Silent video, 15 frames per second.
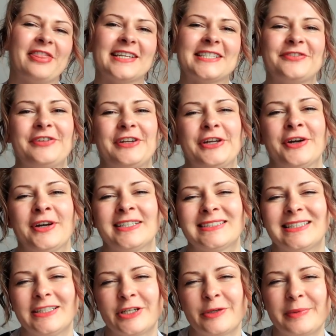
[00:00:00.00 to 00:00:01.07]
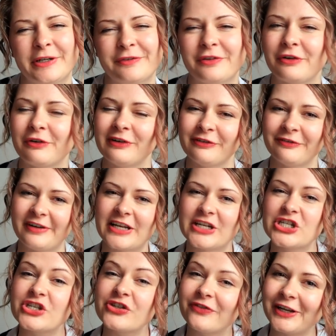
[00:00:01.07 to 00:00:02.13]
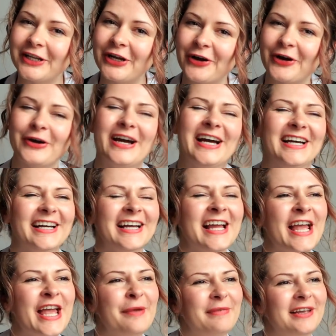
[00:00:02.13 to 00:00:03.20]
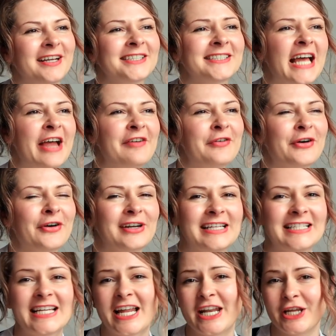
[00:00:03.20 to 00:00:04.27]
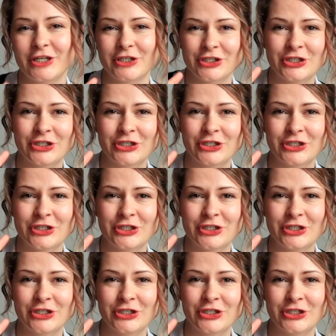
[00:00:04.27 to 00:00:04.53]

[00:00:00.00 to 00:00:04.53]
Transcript: This video is a little bit of a revenge video because I've already done